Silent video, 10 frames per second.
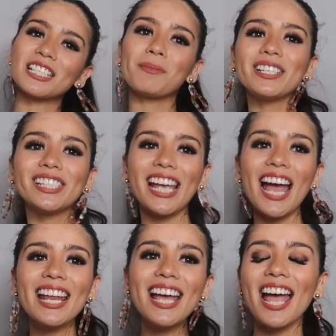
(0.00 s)
has been
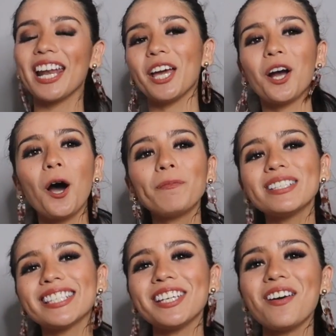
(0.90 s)
Gianna, and I hope
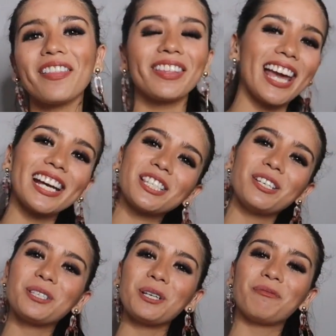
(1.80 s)
to see you on the next
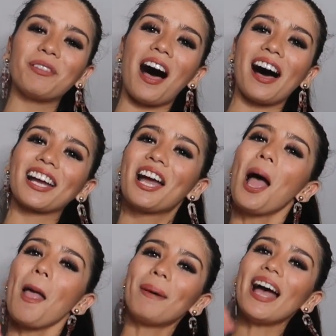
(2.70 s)
YouTube vlog.
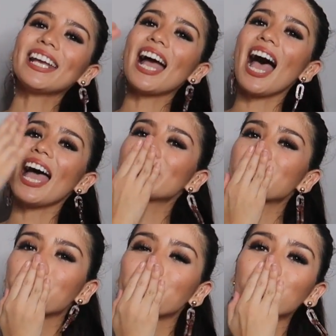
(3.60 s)
Bye, guys!
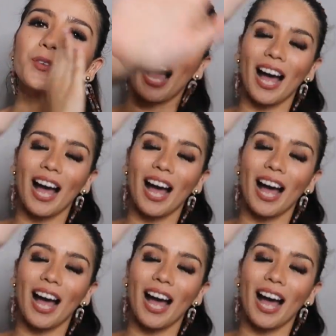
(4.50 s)
Mwah.